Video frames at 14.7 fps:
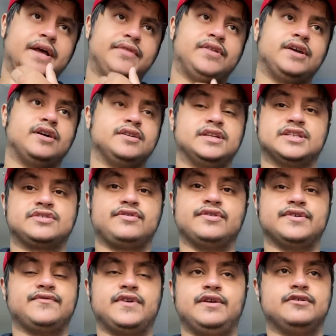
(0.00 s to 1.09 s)
I think
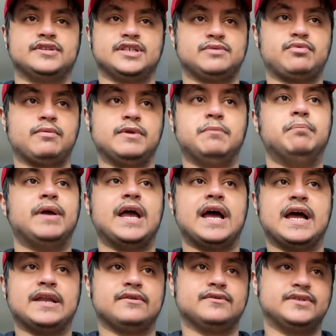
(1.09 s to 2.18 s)
undisclosed for you because there's probably bare
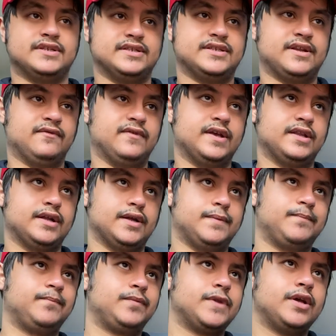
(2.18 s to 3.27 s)
add-ons and stuff like that.
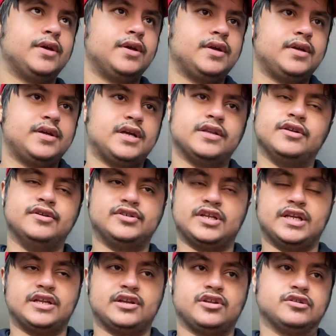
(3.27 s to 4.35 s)
And
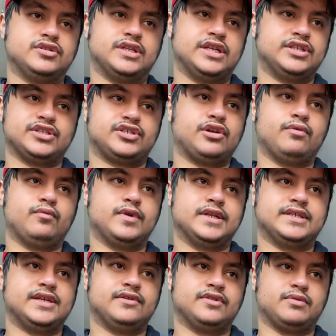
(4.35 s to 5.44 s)
usually they don't, they just don't want to
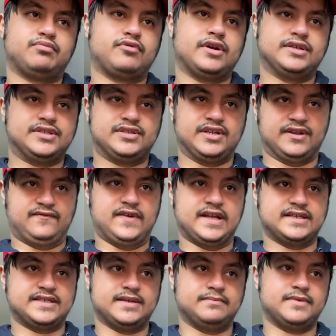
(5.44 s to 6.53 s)
tell the price to the
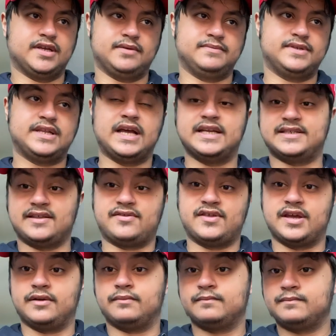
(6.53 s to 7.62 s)
fans. Sometimes that is a
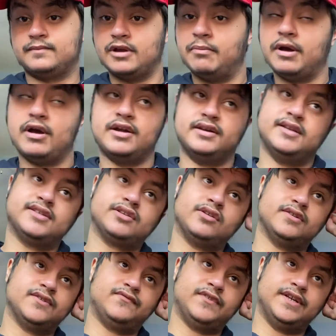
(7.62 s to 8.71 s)
thing about
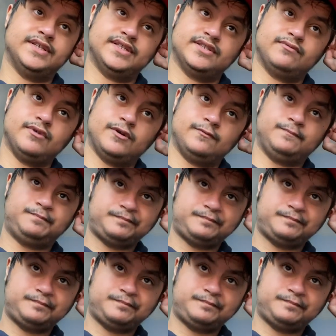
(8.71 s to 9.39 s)
undisclosed fees as well.